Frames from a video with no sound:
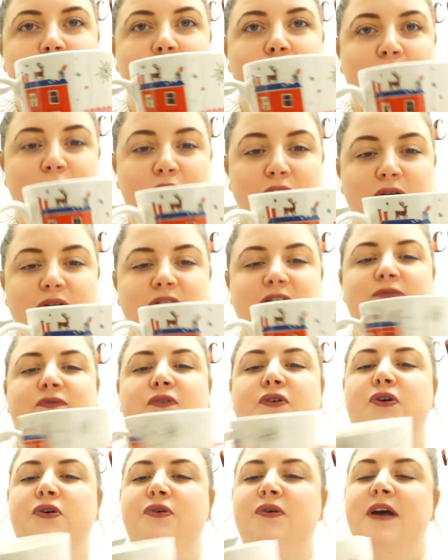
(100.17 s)

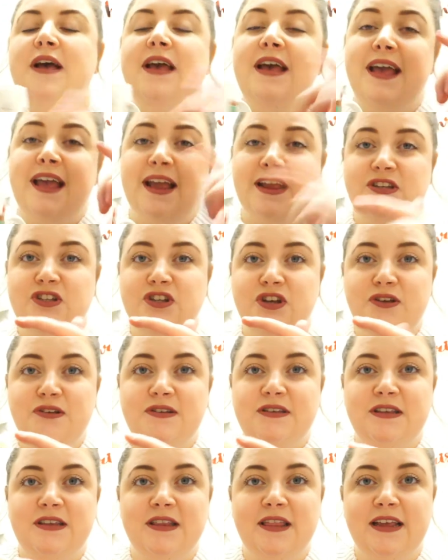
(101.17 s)
Beautiful.
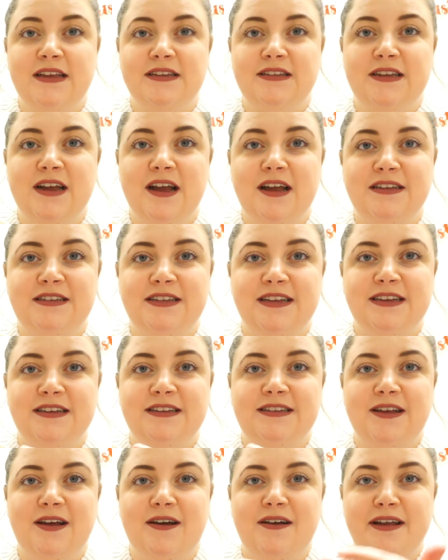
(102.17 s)
Excuse it's dirty
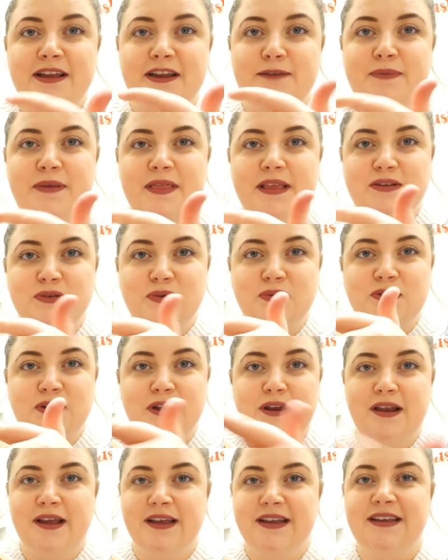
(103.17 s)
inside, but there's
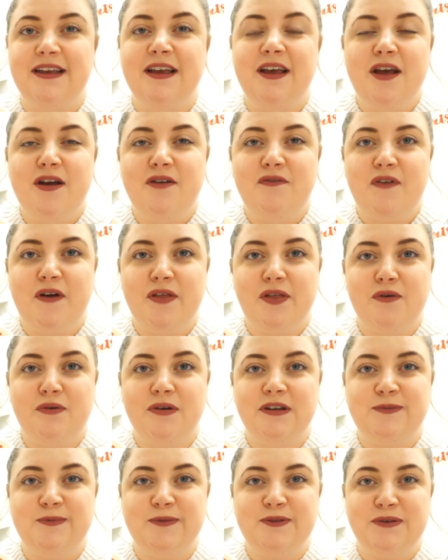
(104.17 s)
also like Father
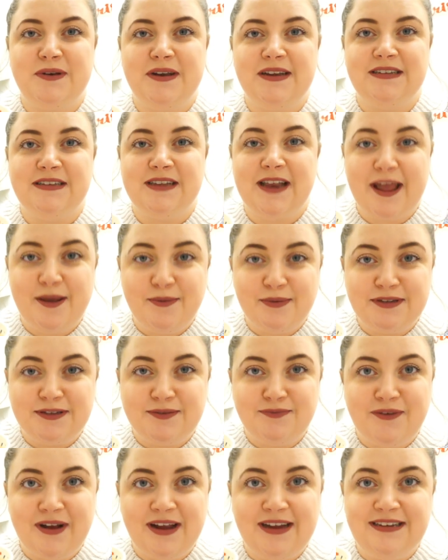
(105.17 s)
Christmas on his sleigh with
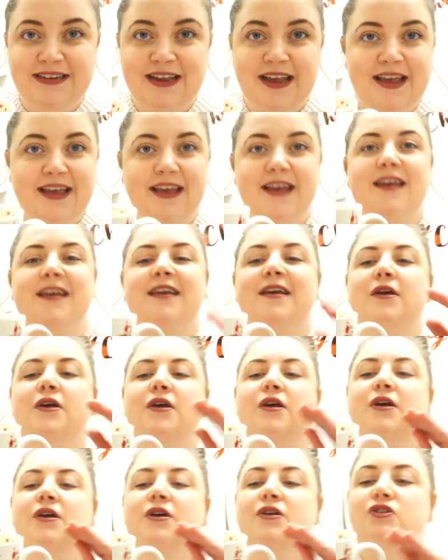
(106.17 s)
some reindeer.
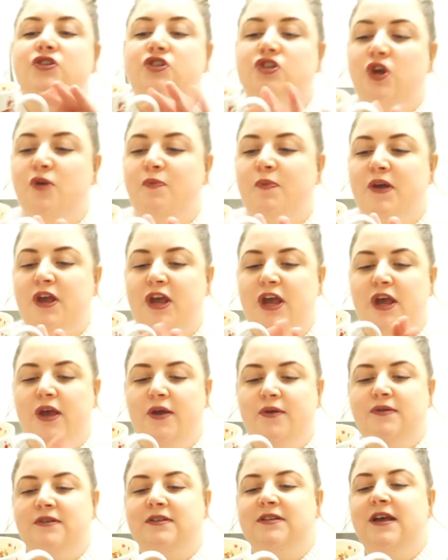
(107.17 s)
Super
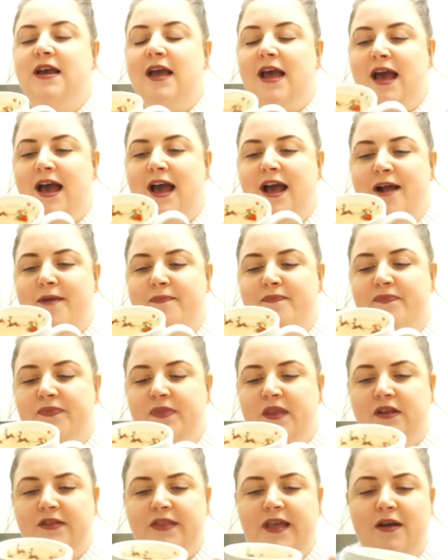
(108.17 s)
cute.
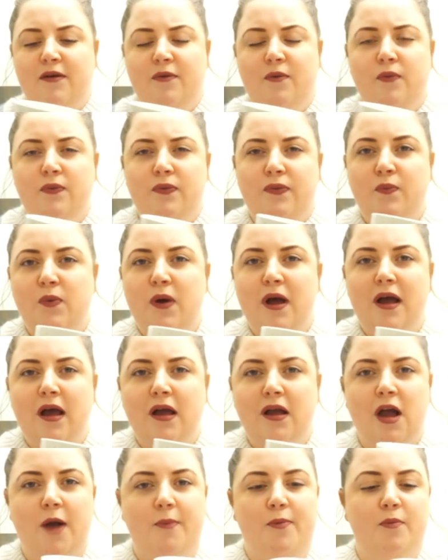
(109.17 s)
There were
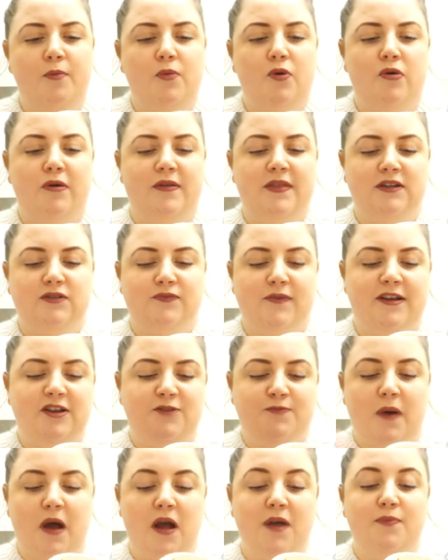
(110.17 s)
a couple more in this
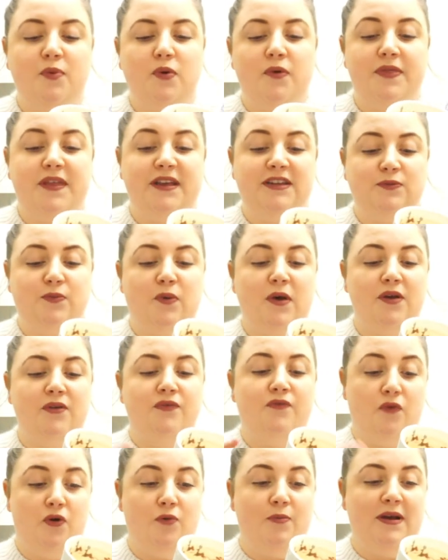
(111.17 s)
range, but I bought this one
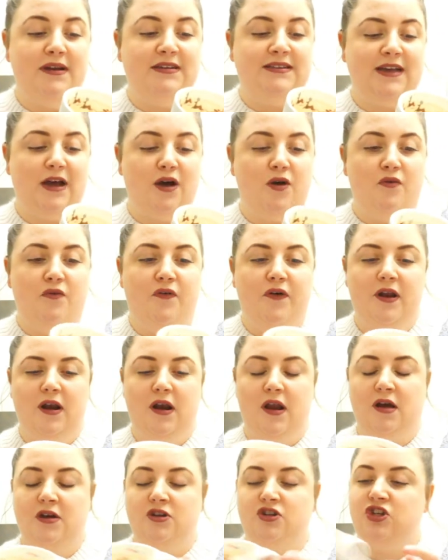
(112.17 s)
for myself
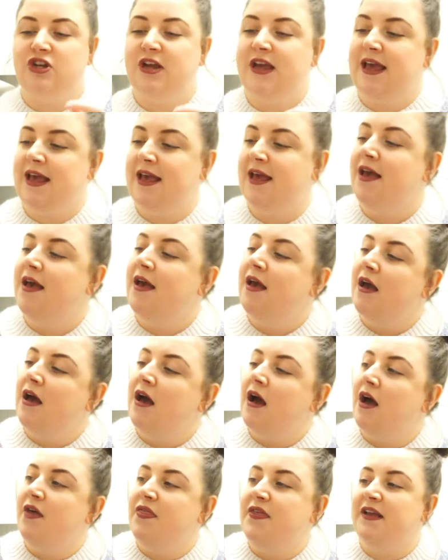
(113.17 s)
last year.
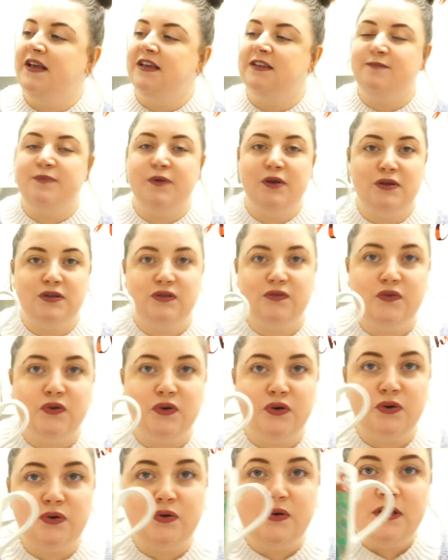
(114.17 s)
I think it's
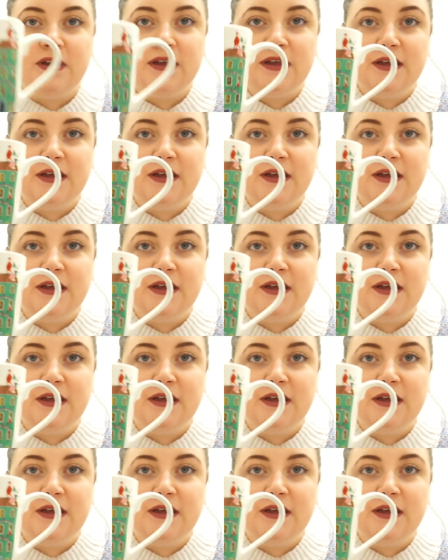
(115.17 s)
beautiful.